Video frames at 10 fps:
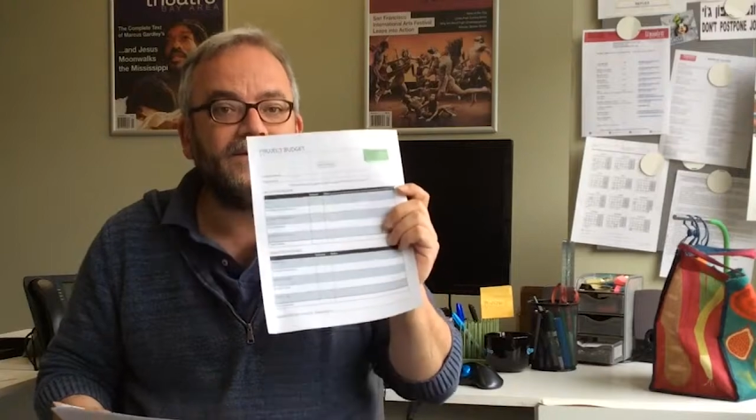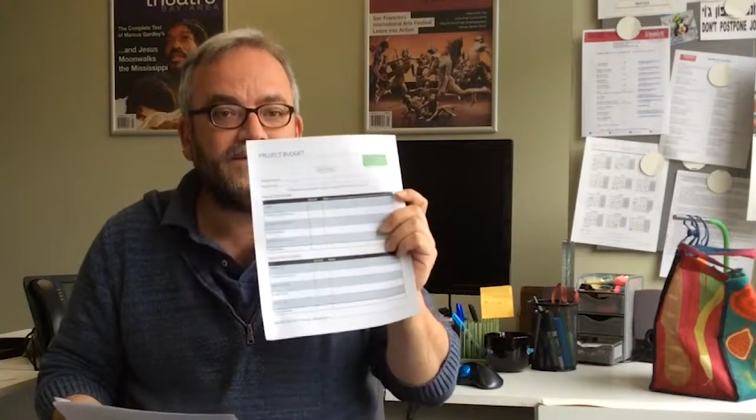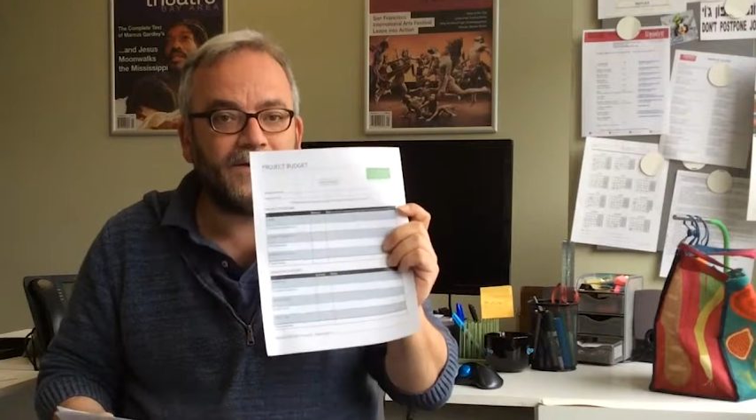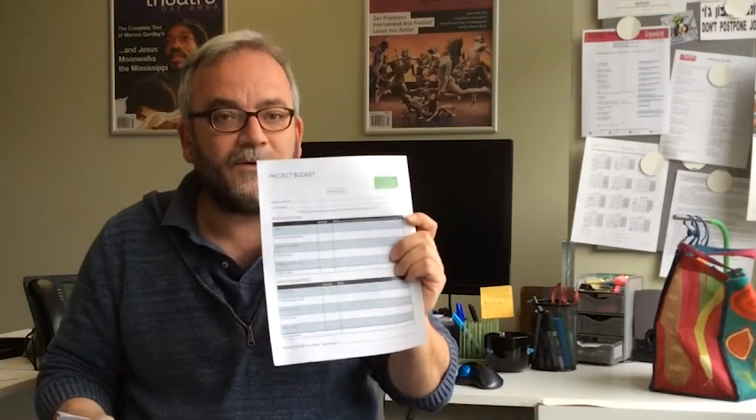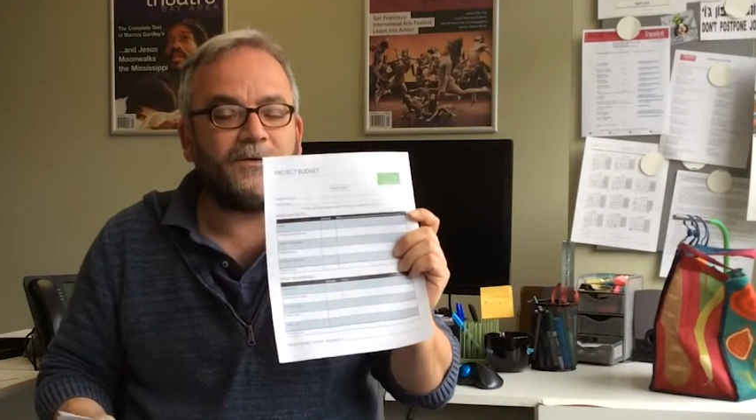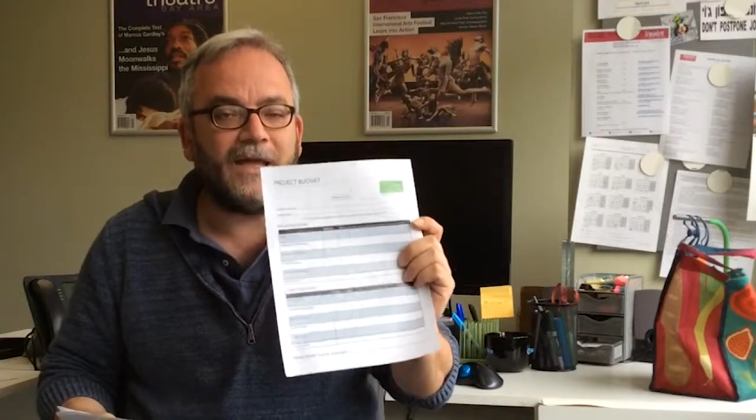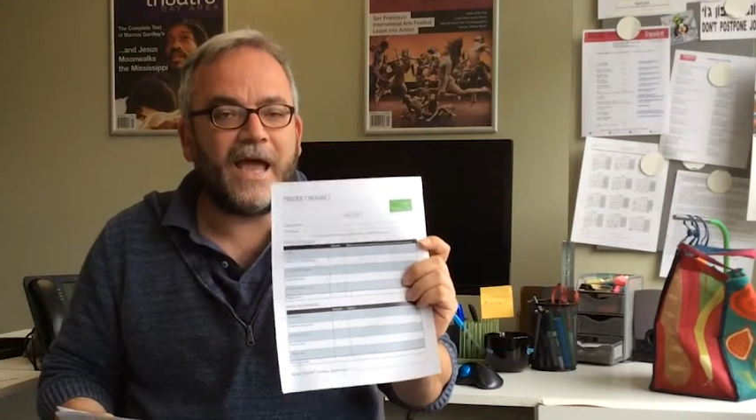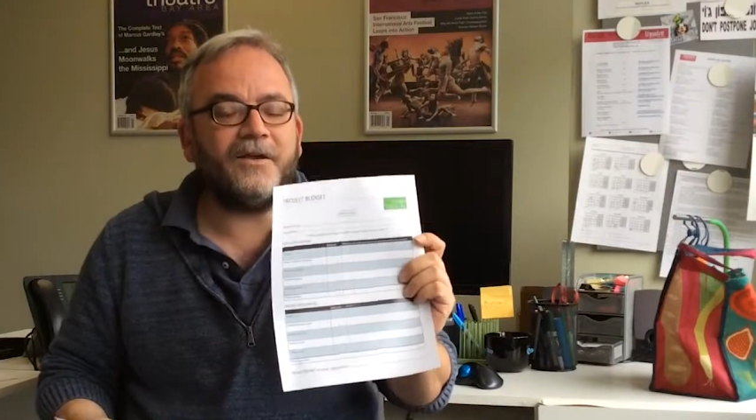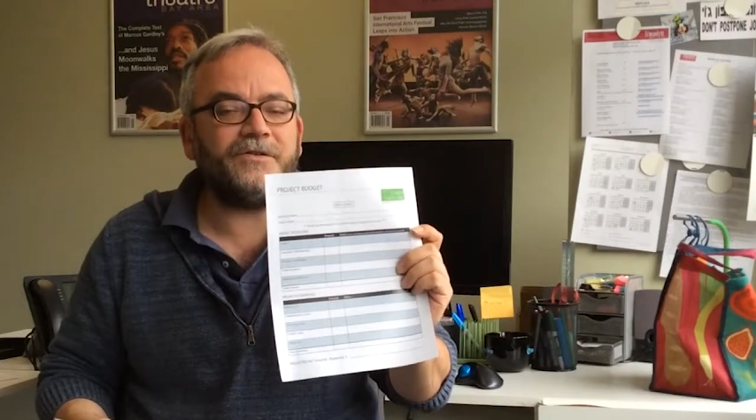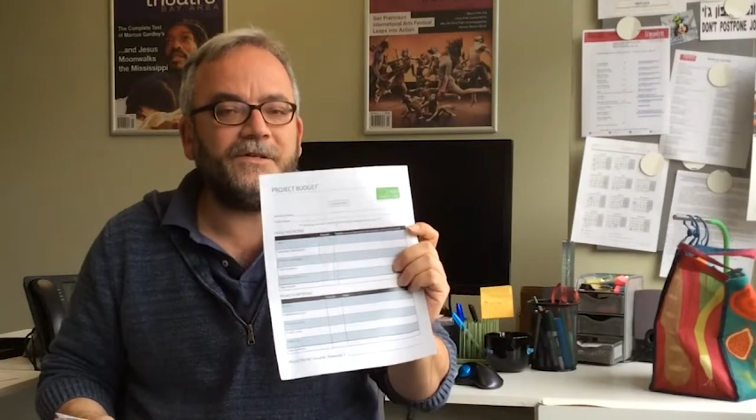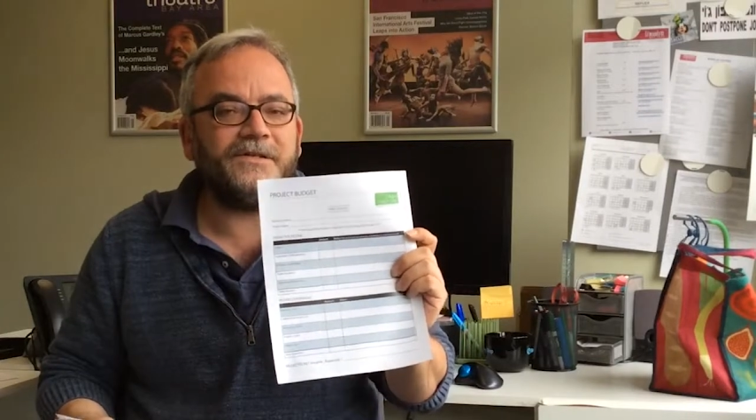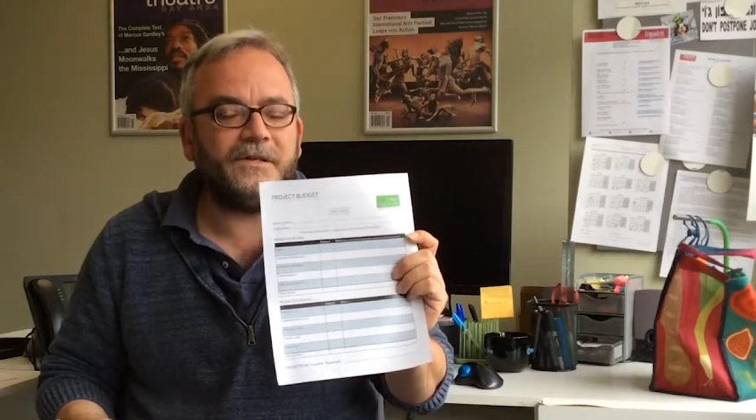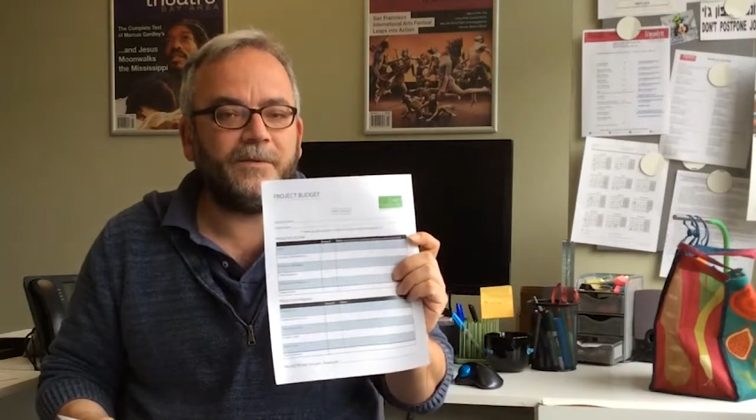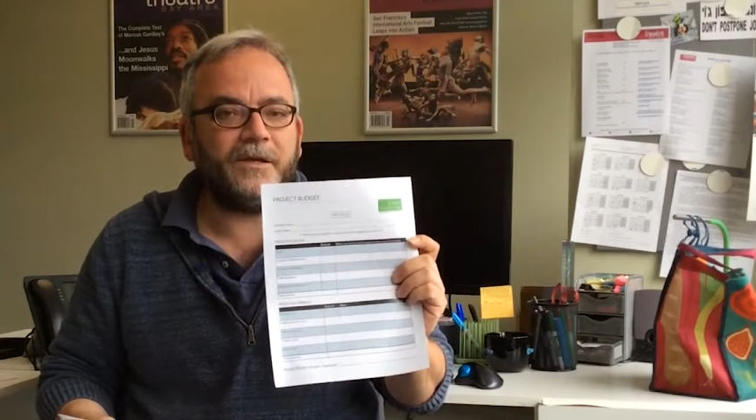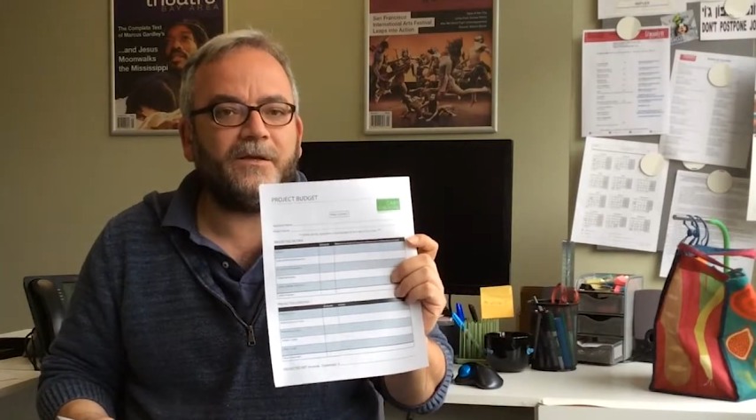So cash needs
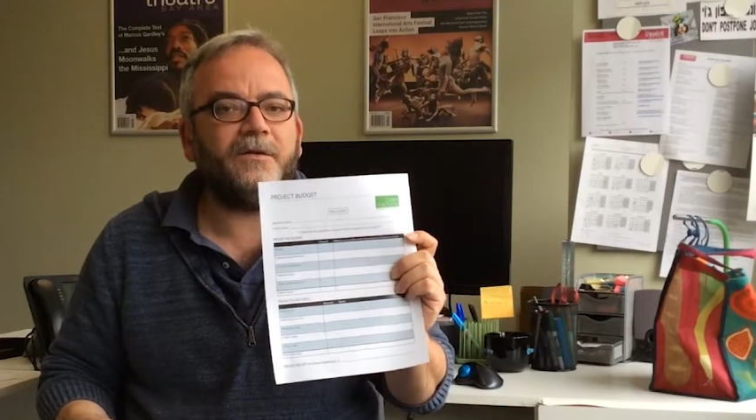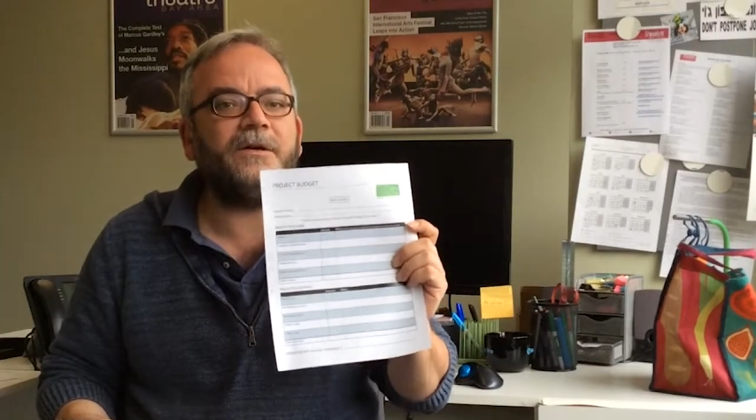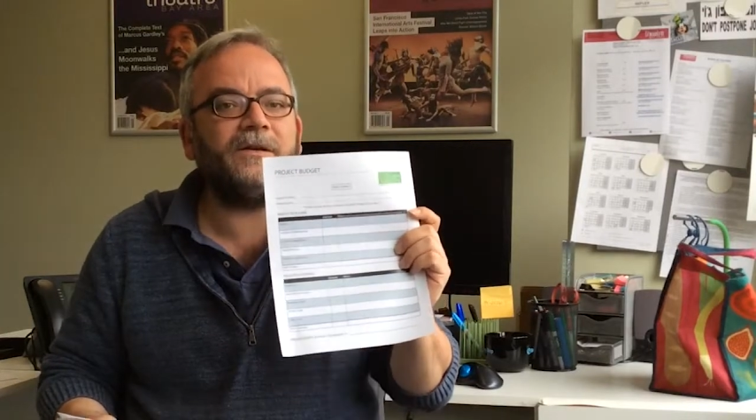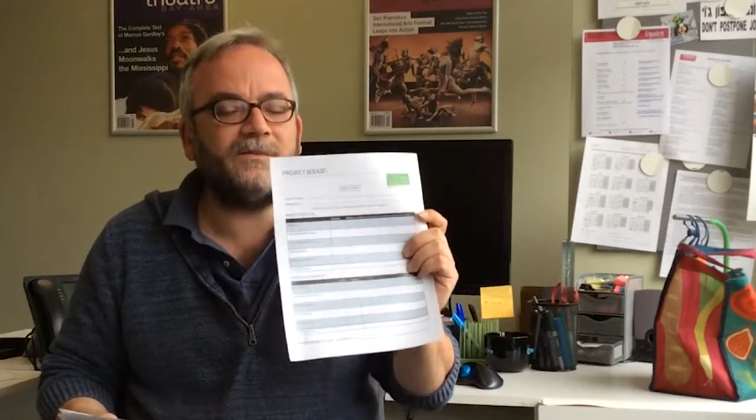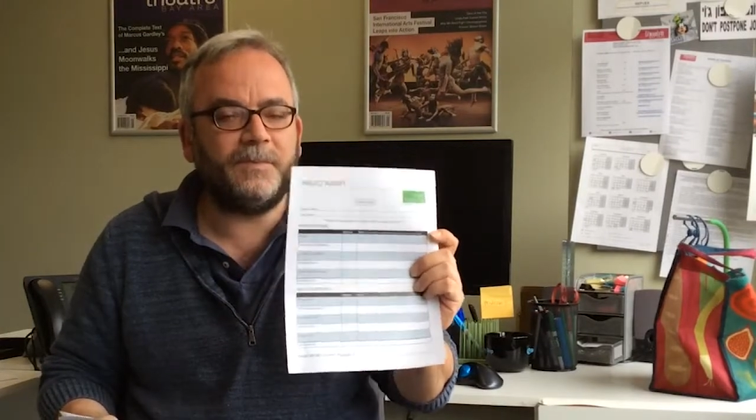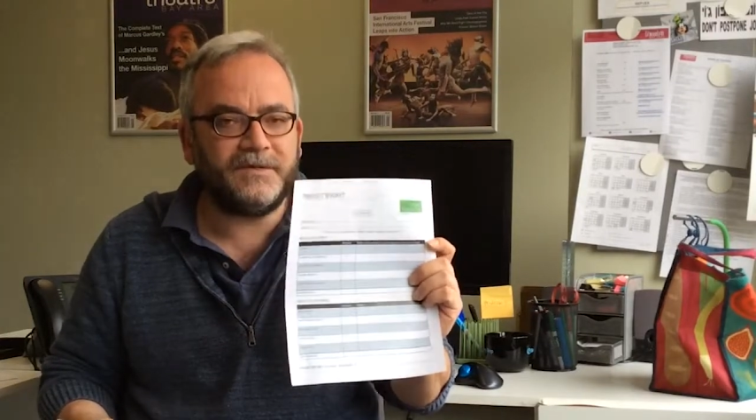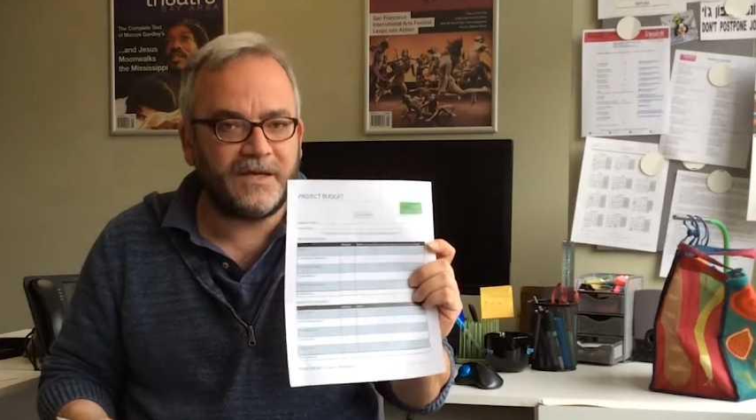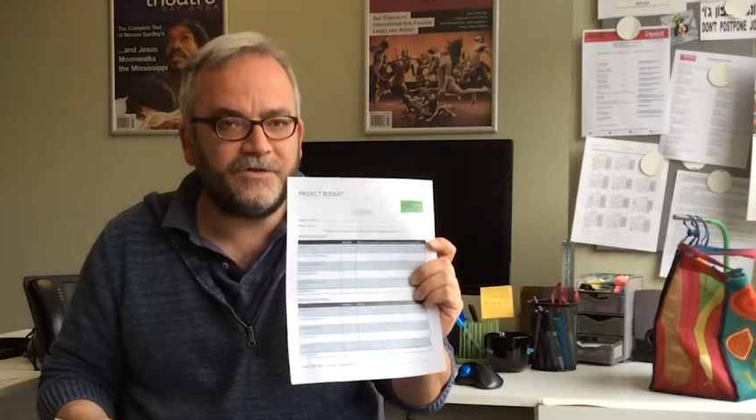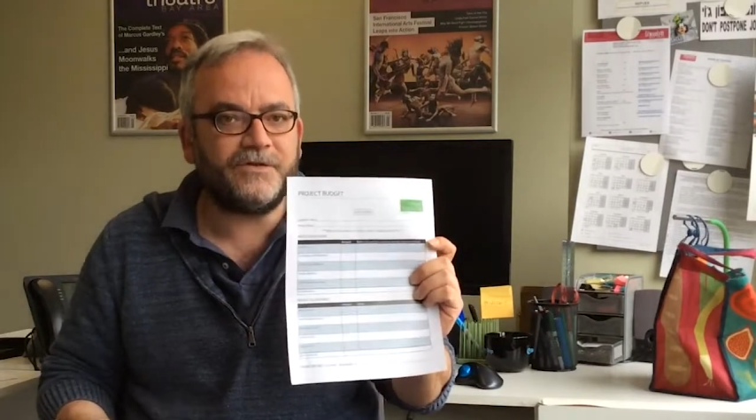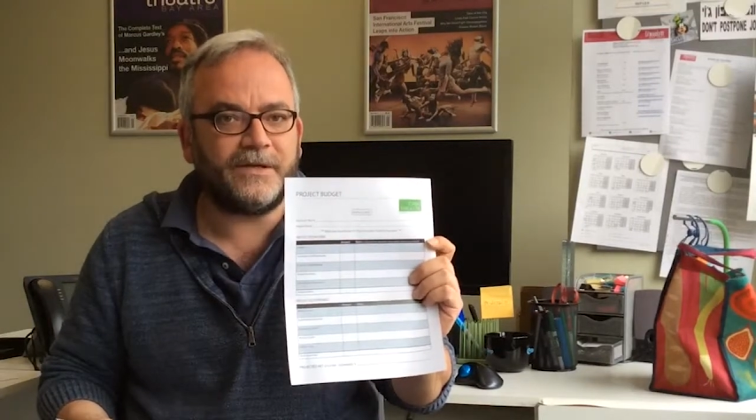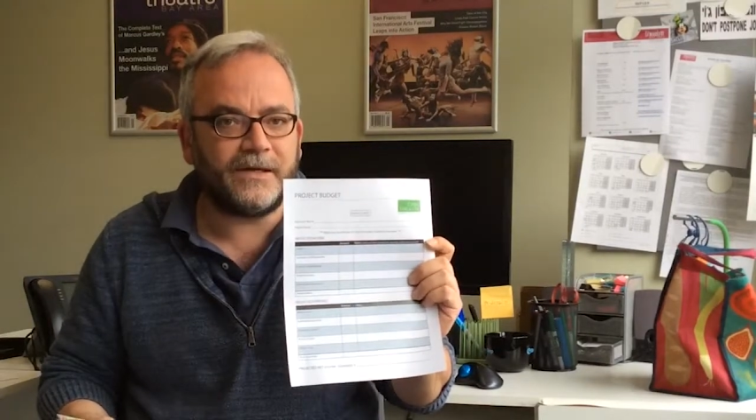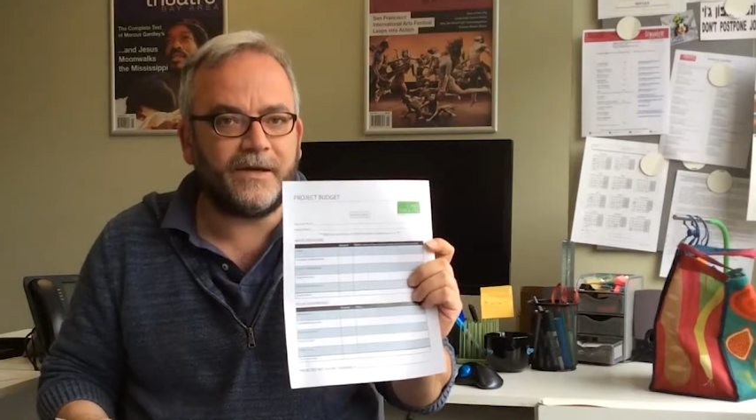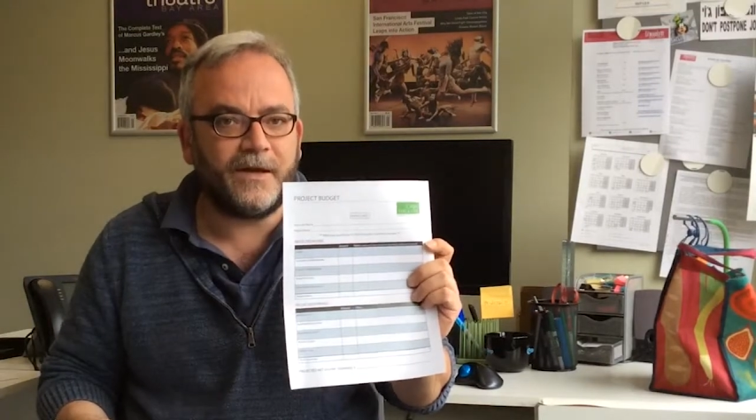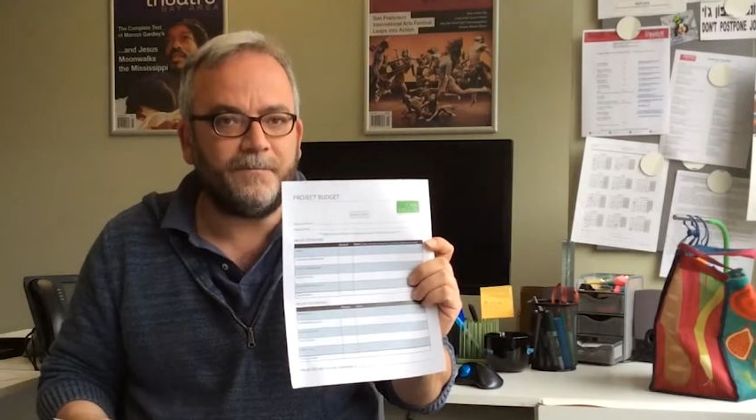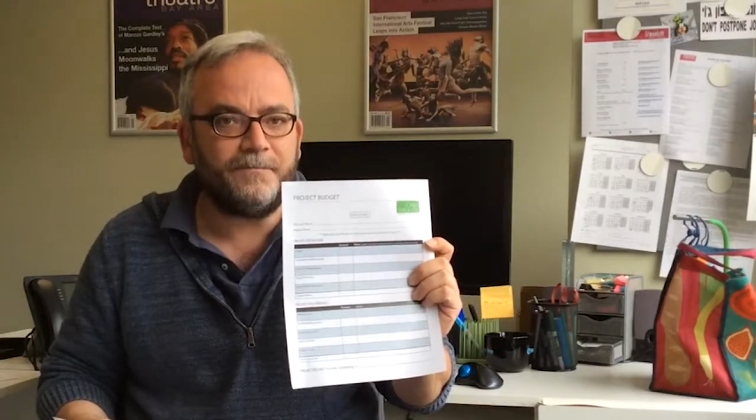to be included as potential
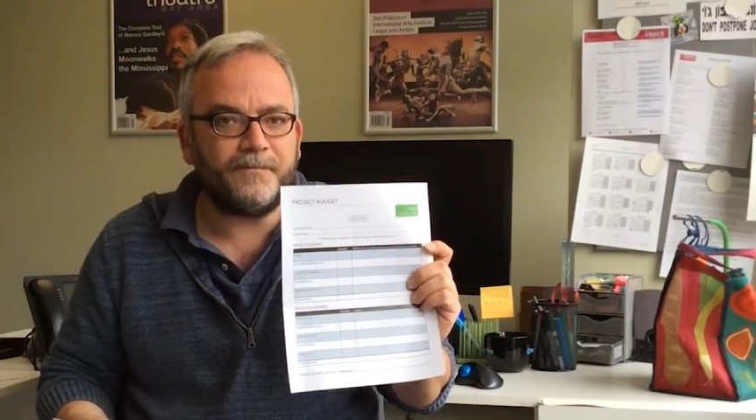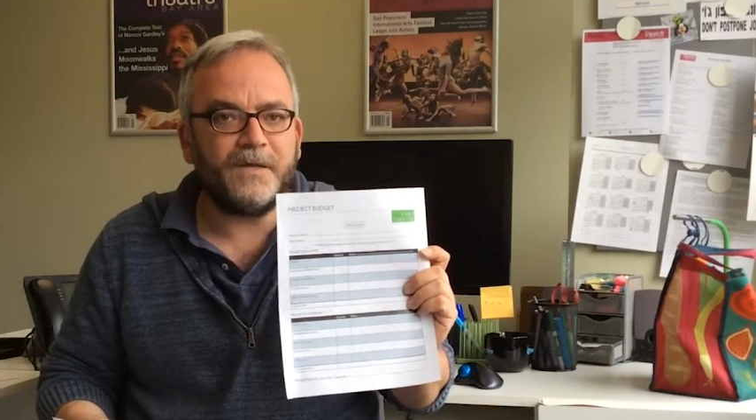income.